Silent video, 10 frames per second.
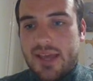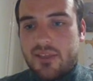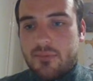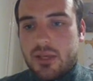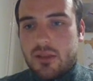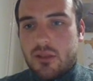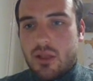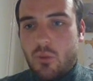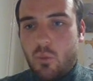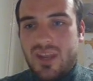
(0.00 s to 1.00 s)
about
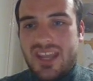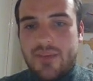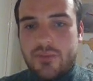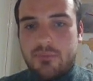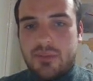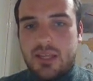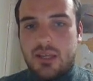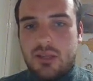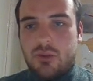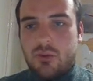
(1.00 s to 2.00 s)
airspace, we
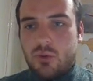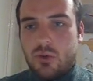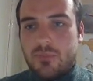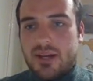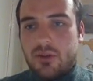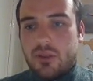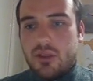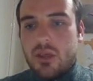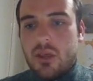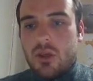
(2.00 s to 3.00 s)
inevitably need to talk
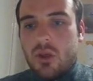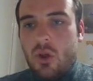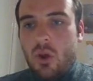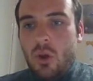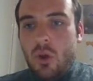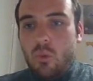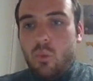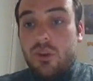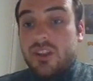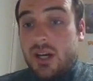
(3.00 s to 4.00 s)
about
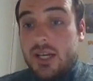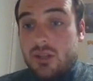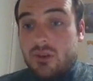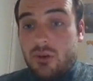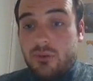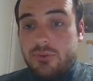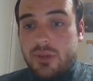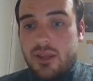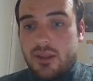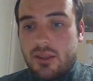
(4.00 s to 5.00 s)
what kind
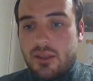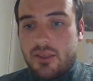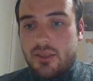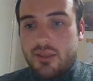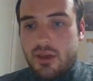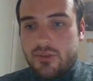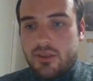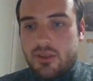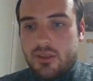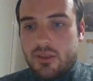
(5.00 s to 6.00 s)
of
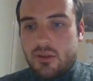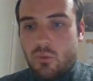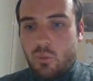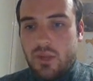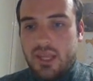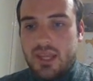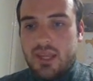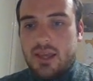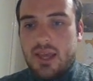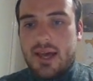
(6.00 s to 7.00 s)
services
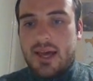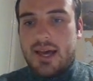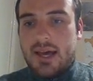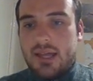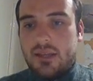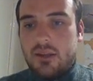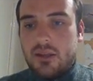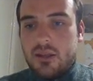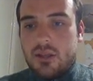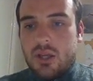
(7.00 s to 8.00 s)
we
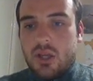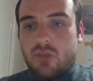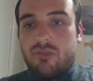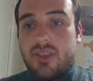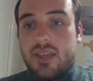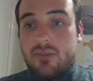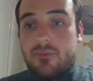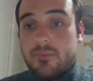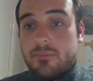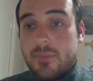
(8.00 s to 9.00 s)
can
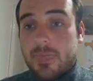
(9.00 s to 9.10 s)
receive.